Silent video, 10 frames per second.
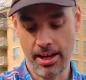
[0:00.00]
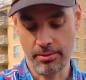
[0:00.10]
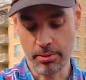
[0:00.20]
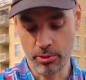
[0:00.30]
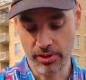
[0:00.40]
I
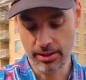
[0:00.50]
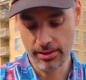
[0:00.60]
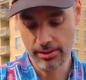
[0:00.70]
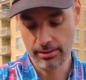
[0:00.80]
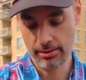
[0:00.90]
remove it.
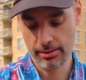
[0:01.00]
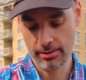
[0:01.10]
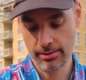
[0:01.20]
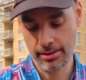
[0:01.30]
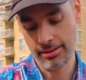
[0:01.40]

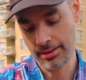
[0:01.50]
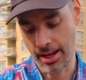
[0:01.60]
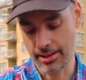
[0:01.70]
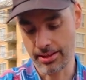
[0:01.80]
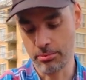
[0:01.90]

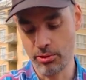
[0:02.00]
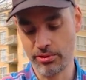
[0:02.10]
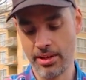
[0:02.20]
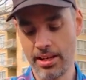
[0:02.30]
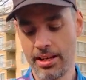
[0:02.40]
Yeah, it didn't move,